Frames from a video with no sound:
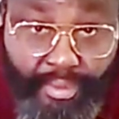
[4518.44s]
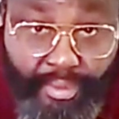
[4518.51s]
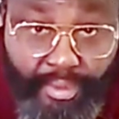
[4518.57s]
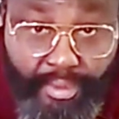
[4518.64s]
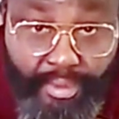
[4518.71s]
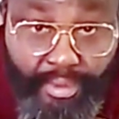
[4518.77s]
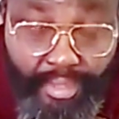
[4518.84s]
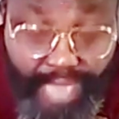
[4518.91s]

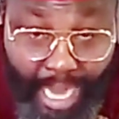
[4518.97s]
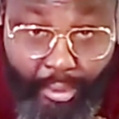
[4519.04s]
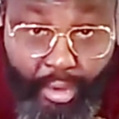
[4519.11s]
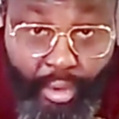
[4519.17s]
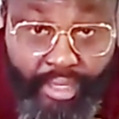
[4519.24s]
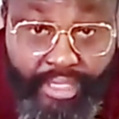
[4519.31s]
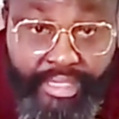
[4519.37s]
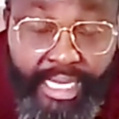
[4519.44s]
Now you
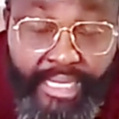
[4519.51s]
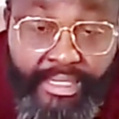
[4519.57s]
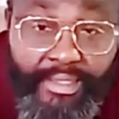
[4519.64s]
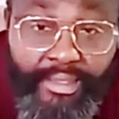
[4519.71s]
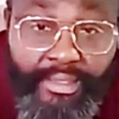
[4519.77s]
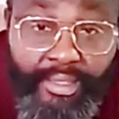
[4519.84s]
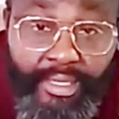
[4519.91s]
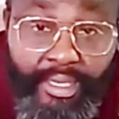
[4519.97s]
understand.
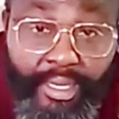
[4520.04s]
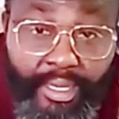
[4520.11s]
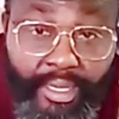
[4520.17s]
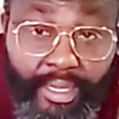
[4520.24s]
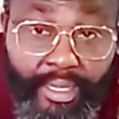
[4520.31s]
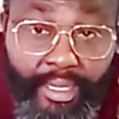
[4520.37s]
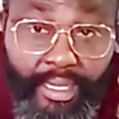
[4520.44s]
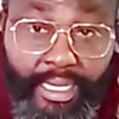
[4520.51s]

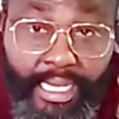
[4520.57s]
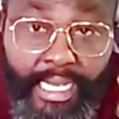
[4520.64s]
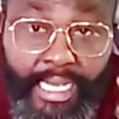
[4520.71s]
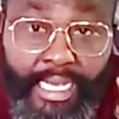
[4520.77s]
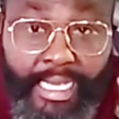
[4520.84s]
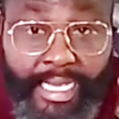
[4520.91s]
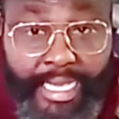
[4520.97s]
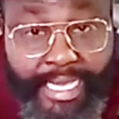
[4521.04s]

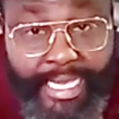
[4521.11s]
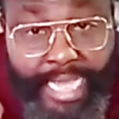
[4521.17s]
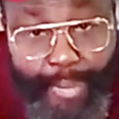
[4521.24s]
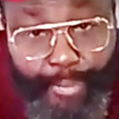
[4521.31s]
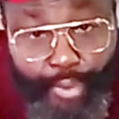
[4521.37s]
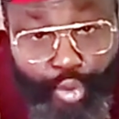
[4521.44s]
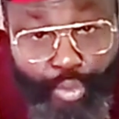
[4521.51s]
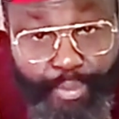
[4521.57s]
He came
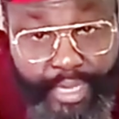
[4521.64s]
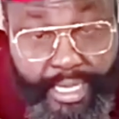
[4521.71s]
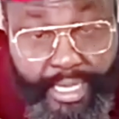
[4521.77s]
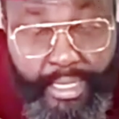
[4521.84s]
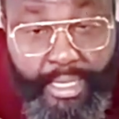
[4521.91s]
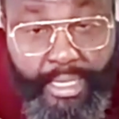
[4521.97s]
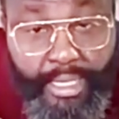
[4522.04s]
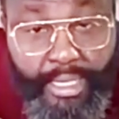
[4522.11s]
to me.
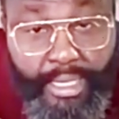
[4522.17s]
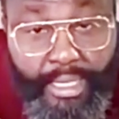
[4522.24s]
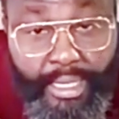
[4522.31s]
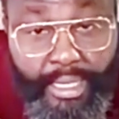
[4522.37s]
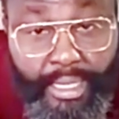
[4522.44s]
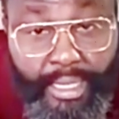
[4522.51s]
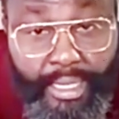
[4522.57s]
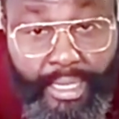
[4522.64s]

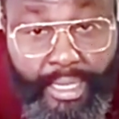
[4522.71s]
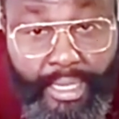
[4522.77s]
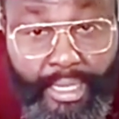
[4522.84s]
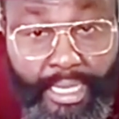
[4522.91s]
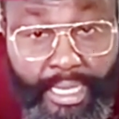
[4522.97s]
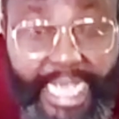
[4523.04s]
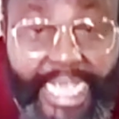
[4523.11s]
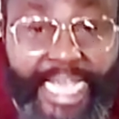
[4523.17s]

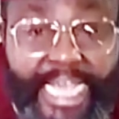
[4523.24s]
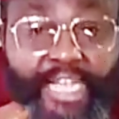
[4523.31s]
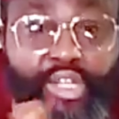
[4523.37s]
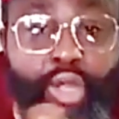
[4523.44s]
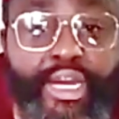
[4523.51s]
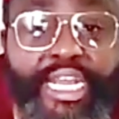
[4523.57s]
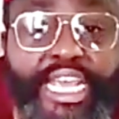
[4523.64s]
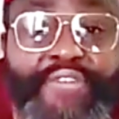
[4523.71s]
He
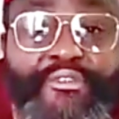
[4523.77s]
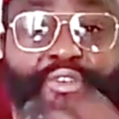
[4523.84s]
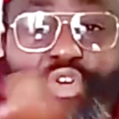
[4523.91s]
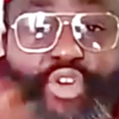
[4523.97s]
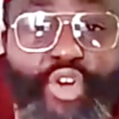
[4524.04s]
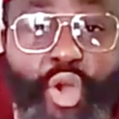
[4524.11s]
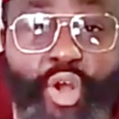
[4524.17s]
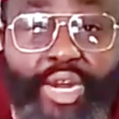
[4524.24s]
don't even
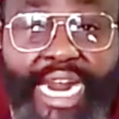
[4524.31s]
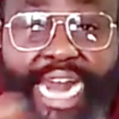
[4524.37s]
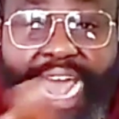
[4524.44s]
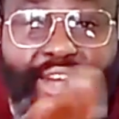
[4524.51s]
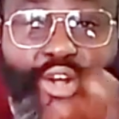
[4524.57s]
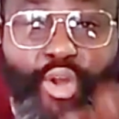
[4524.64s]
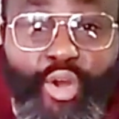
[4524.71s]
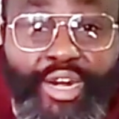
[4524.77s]
know that I
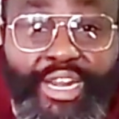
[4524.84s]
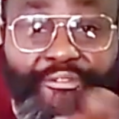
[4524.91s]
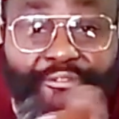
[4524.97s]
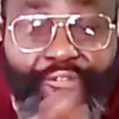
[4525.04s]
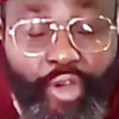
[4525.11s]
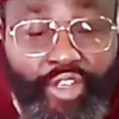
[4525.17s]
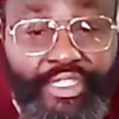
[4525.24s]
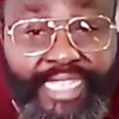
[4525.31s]
know the
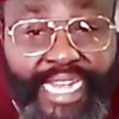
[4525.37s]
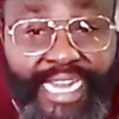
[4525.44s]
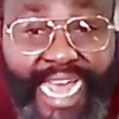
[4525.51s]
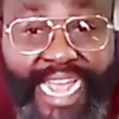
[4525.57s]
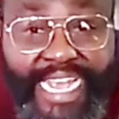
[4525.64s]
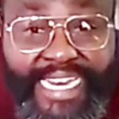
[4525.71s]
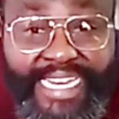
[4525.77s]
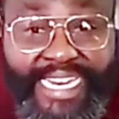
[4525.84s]
first day that he
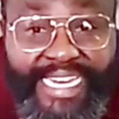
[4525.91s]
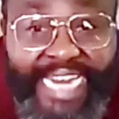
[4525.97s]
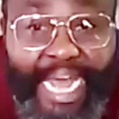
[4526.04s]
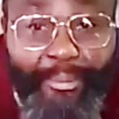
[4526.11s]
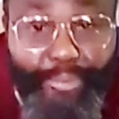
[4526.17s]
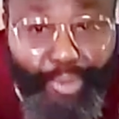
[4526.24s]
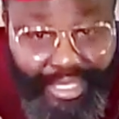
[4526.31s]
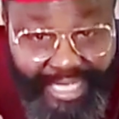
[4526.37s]
did that
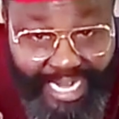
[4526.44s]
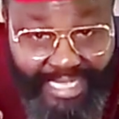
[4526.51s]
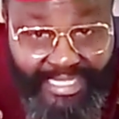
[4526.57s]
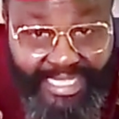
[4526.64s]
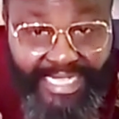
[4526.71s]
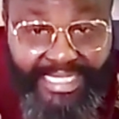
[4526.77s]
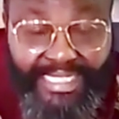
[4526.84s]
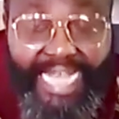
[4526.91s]
broadcast that
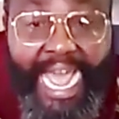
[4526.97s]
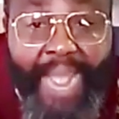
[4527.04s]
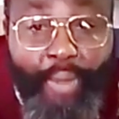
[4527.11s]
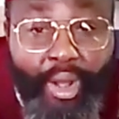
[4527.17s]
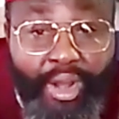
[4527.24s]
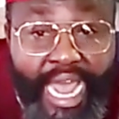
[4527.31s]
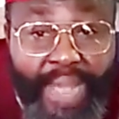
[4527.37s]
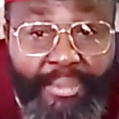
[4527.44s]
Simon
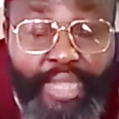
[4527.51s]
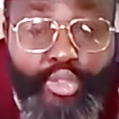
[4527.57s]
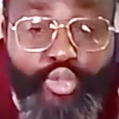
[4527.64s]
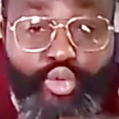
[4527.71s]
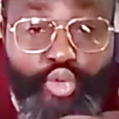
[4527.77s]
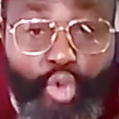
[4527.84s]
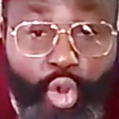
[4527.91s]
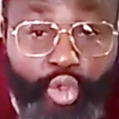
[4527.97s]
Eba should
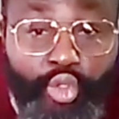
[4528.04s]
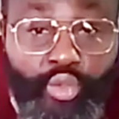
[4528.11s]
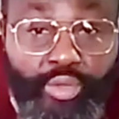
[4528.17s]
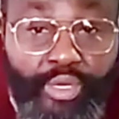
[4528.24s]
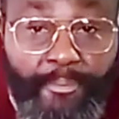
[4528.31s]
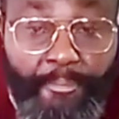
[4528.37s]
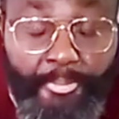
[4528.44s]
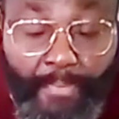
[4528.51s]
go to
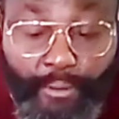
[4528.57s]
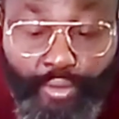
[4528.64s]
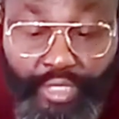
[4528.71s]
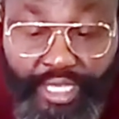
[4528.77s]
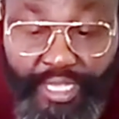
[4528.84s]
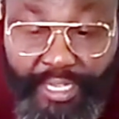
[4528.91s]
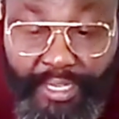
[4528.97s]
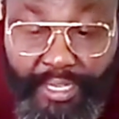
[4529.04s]

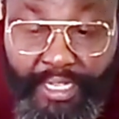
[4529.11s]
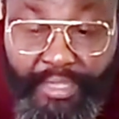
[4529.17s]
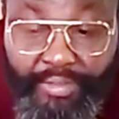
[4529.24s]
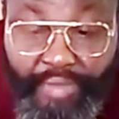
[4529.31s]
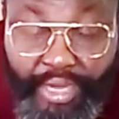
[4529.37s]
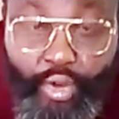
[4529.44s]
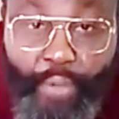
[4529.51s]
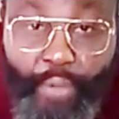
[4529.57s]
the
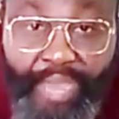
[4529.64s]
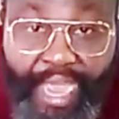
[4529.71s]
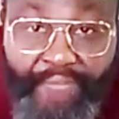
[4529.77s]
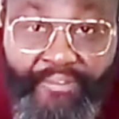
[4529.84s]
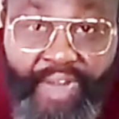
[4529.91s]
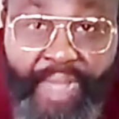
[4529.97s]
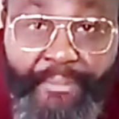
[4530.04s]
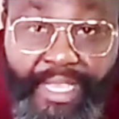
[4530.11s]
Radio Biafra
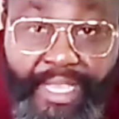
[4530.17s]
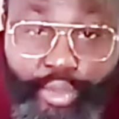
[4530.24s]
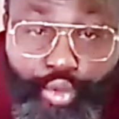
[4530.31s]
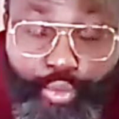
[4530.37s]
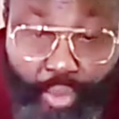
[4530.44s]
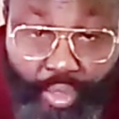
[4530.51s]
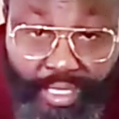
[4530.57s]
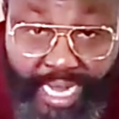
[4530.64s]
and begin to
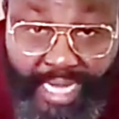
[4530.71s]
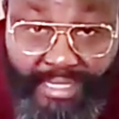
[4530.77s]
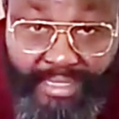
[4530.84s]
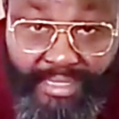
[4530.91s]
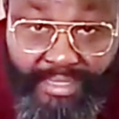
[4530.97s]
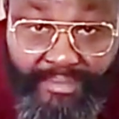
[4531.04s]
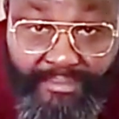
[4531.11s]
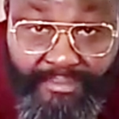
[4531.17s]
broadcast.
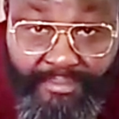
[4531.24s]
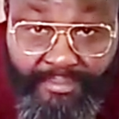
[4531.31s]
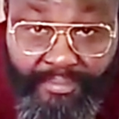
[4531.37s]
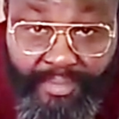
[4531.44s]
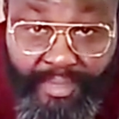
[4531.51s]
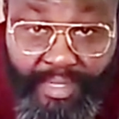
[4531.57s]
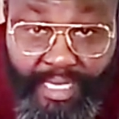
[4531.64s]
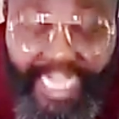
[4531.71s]

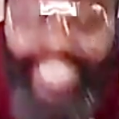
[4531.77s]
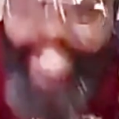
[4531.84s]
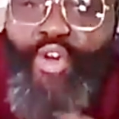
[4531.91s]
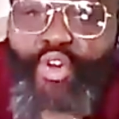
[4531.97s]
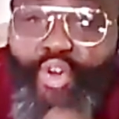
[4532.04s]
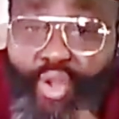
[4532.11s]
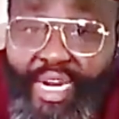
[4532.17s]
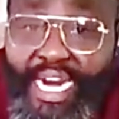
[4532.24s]
He don't know
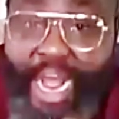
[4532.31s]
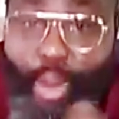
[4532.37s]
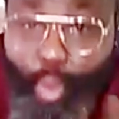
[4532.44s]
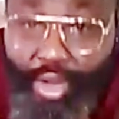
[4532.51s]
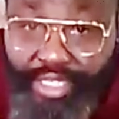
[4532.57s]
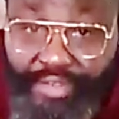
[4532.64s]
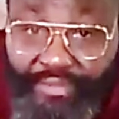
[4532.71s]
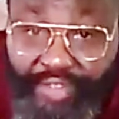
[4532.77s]
that I watched the
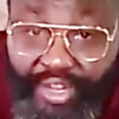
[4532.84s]
video.